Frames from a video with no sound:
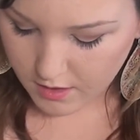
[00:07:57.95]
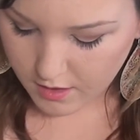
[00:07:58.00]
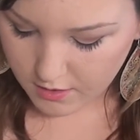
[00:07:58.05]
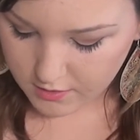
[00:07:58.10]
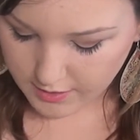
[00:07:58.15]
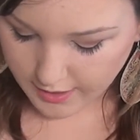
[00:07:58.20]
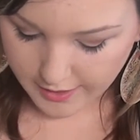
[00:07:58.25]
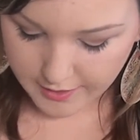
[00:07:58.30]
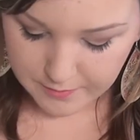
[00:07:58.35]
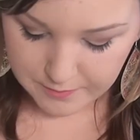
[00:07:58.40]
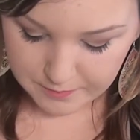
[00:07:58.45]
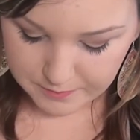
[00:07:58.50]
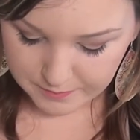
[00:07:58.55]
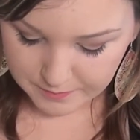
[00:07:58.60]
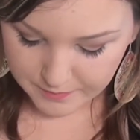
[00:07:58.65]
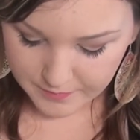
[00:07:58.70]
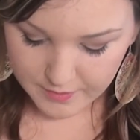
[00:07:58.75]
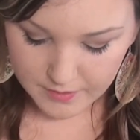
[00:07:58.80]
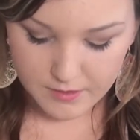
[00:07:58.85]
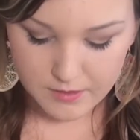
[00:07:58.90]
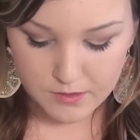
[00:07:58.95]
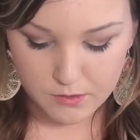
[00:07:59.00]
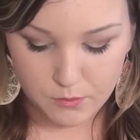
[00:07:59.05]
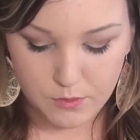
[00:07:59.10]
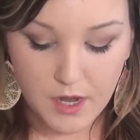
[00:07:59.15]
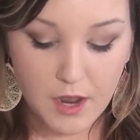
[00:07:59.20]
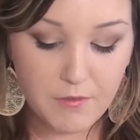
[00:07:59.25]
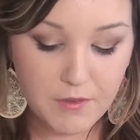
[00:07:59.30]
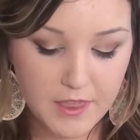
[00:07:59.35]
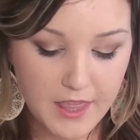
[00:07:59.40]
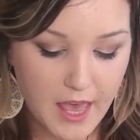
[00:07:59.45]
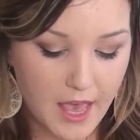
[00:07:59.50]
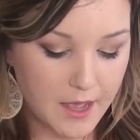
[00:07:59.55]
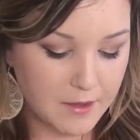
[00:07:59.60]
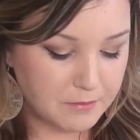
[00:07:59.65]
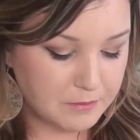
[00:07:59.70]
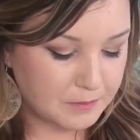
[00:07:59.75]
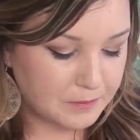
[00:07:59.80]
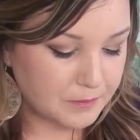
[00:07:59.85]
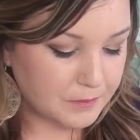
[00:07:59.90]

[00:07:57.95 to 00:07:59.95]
Okay, so enough of that.